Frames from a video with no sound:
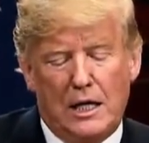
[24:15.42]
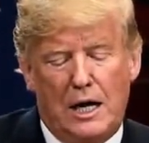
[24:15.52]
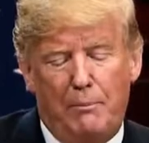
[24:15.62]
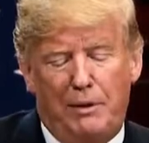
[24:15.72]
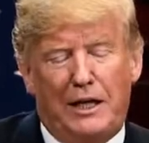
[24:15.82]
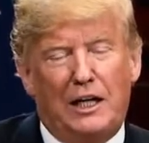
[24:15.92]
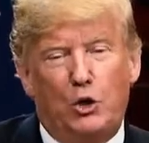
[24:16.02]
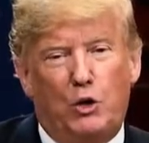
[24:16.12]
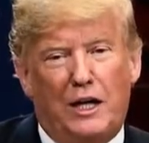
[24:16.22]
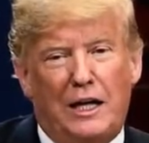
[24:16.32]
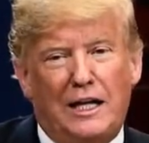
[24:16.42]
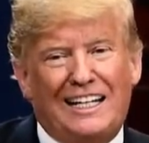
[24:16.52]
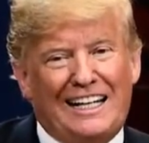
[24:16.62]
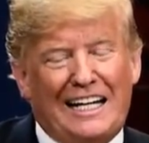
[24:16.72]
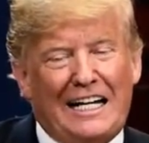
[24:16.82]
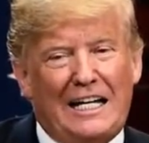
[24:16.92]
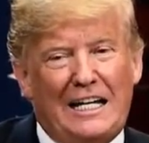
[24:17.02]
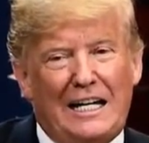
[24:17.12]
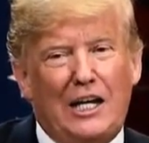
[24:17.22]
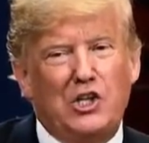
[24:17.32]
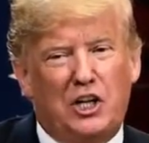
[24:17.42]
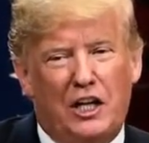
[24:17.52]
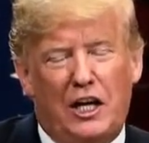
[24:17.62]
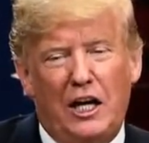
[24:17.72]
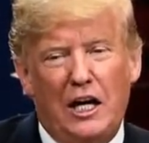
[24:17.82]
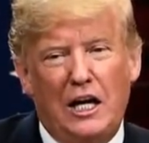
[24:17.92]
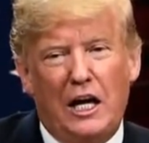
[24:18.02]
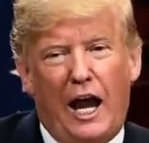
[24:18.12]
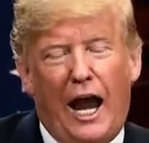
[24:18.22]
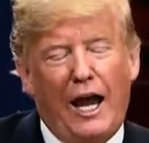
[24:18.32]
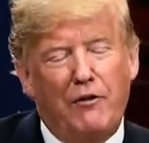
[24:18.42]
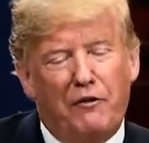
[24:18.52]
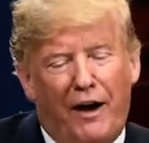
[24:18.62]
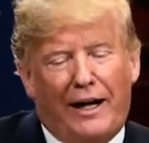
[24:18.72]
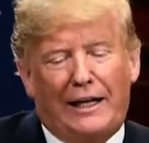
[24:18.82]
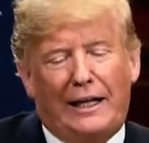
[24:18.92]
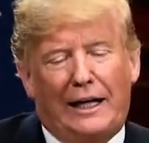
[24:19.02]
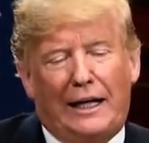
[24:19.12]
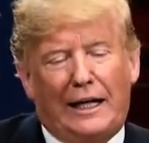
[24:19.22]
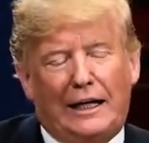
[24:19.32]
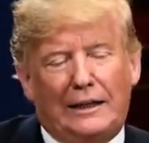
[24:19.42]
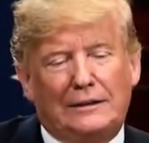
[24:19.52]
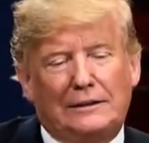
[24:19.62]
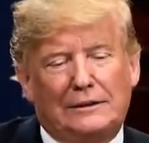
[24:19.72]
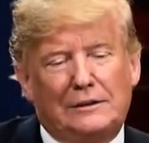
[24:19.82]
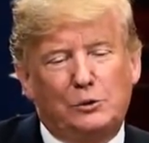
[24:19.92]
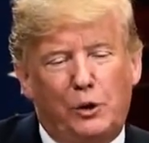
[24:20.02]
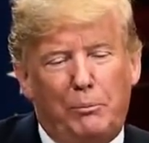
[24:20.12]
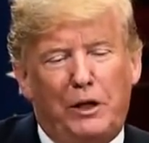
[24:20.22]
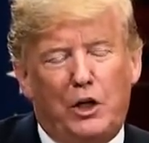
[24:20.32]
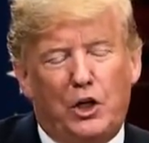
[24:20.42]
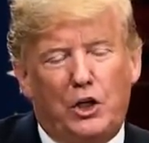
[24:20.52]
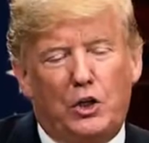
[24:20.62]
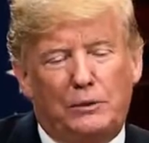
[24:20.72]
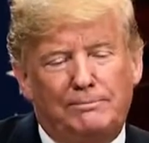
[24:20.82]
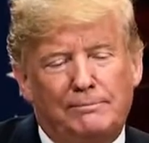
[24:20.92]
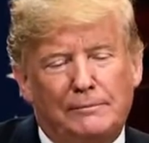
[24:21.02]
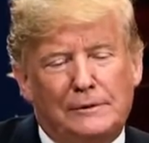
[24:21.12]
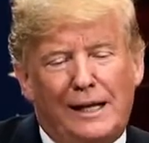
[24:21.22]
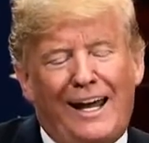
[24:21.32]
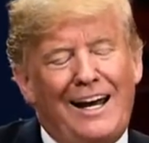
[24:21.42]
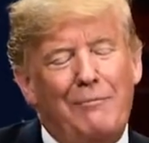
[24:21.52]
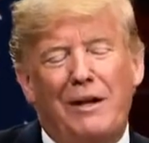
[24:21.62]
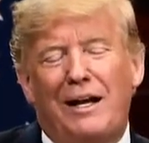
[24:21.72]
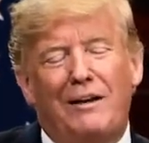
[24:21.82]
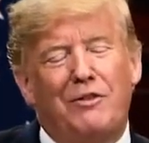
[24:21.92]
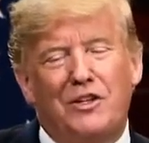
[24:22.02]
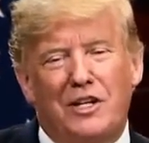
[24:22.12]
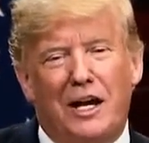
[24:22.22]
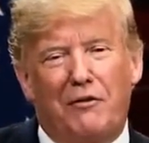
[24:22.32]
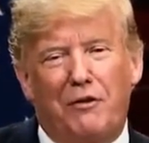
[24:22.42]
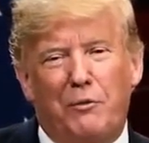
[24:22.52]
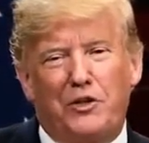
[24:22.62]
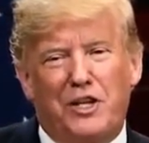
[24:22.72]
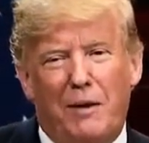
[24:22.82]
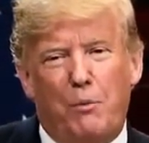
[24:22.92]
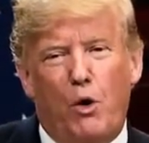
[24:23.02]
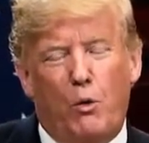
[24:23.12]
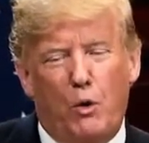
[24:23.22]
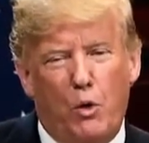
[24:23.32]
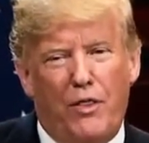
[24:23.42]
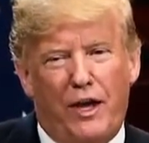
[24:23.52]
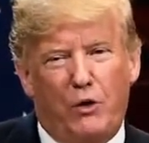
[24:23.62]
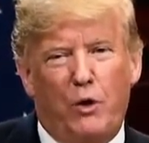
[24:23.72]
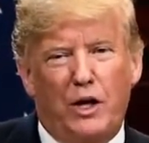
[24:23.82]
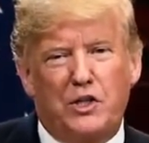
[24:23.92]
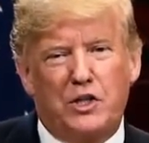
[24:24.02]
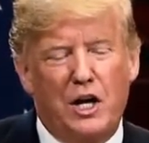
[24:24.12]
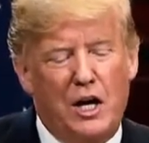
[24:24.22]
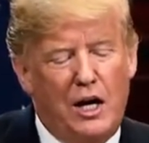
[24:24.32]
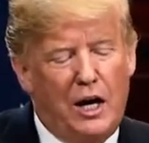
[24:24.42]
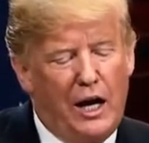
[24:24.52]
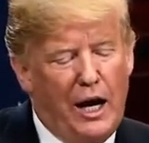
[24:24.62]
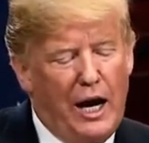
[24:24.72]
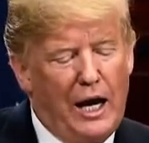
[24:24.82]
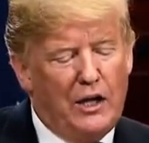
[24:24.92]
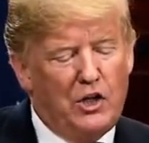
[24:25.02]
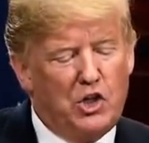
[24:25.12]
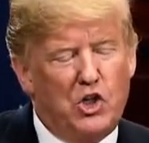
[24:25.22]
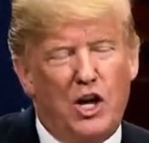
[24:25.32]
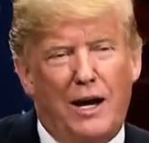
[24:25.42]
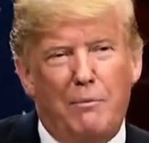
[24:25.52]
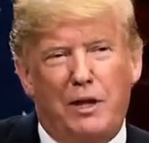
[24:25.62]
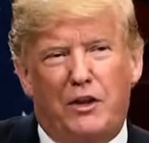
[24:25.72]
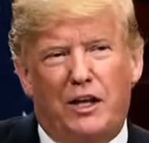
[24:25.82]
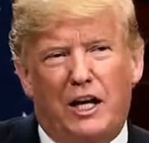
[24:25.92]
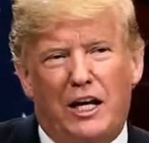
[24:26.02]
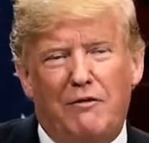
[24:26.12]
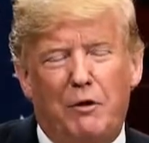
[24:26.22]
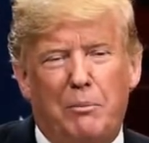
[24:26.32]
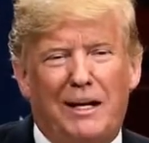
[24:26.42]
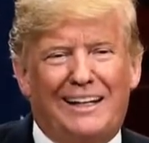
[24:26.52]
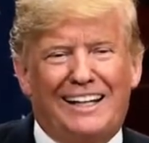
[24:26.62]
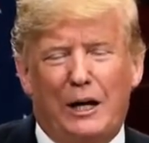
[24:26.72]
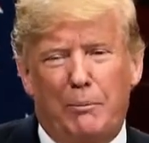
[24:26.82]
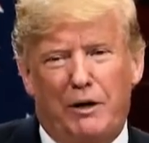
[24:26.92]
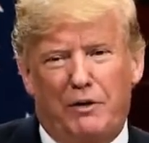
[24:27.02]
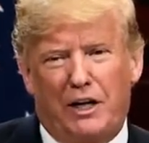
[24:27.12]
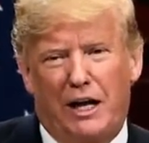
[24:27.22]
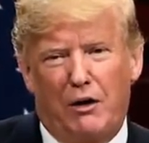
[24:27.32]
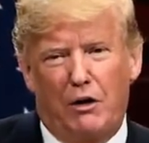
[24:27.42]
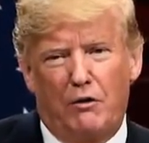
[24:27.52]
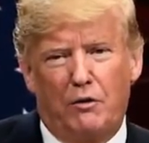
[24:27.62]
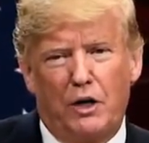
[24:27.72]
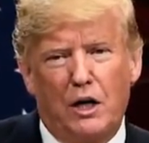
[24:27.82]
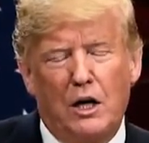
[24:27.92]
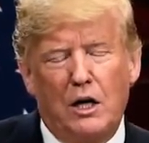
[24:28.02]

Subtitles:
I beat Hillary Clinton easily, and frankly, we beat her. And I'm not even saying from the standpoint, we won that race. And it's a shame that there can even be a little bit of a cloud over it.